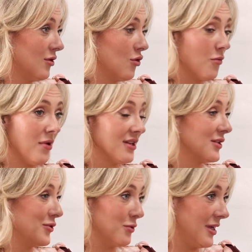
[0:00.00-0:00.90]
or by
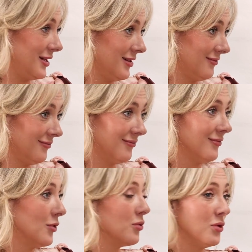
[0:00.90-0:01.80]
social media
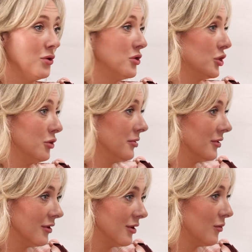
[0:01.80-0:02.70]
or YouTube
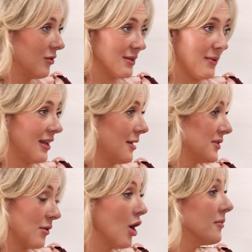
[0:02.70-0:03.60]
what's being
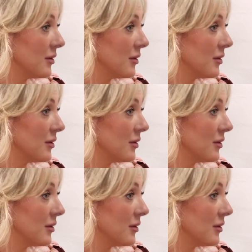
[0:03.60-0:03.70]
happened. So I hope yeah.